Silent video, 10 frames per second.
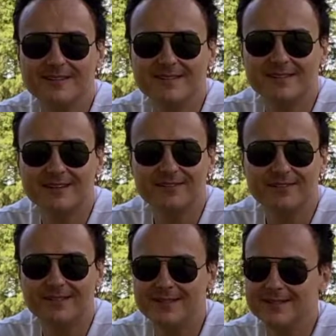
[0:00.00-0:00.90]
this life
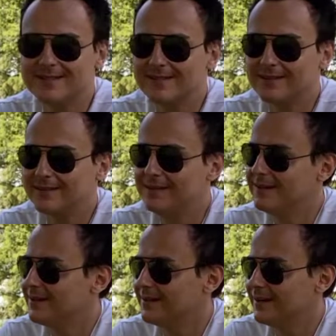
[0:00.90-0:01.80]
is and
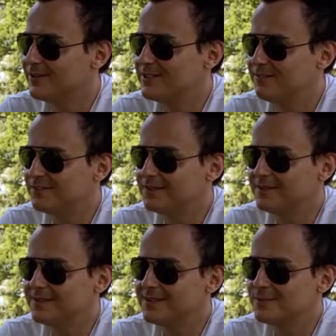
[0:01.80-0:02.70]
how
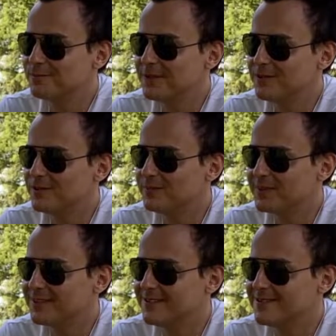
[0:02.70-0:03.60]
difficult it is to pay your
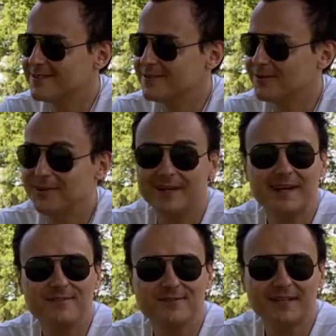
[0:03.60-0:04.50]
bills and you're going to
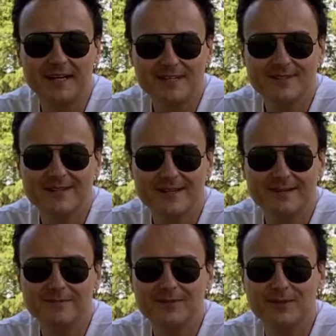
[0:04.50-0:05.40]
have to lie to
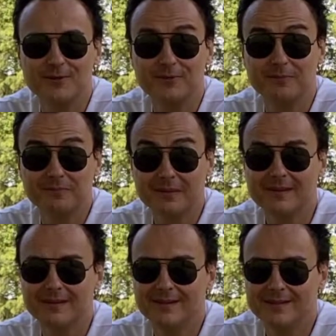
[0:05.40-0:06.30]
them to
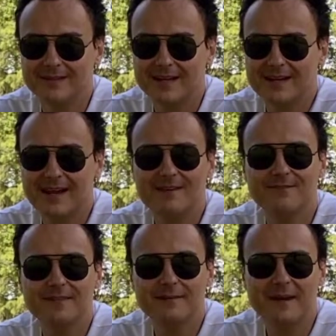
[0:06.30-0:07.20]
not
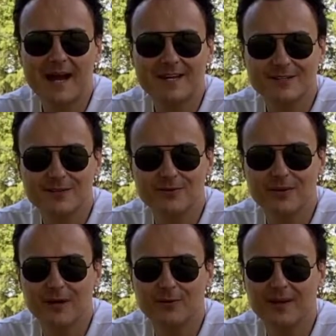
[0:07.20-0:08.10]
have them ask
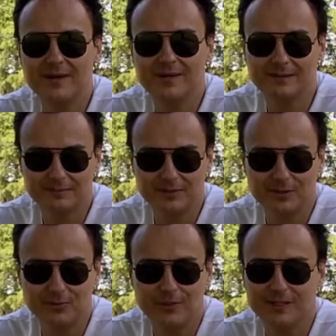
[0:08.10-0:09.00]
you how well you
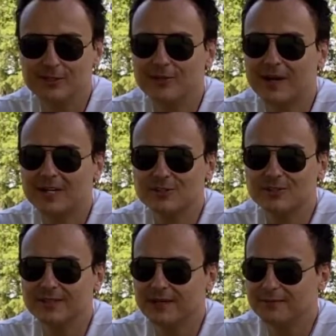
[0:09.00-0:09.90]
know what are your
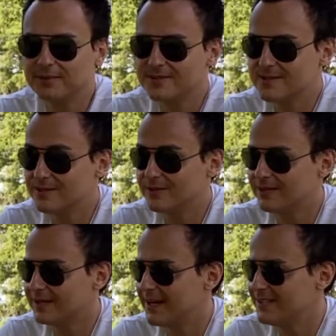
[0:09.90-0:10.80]
actual numbers and you're going
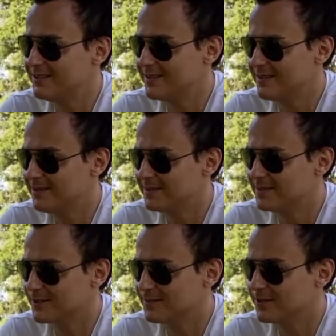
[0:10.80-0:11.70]
to lie to them and
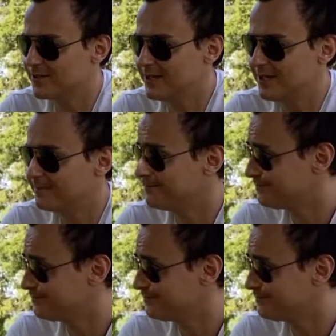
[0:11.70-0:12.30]
it's going to be great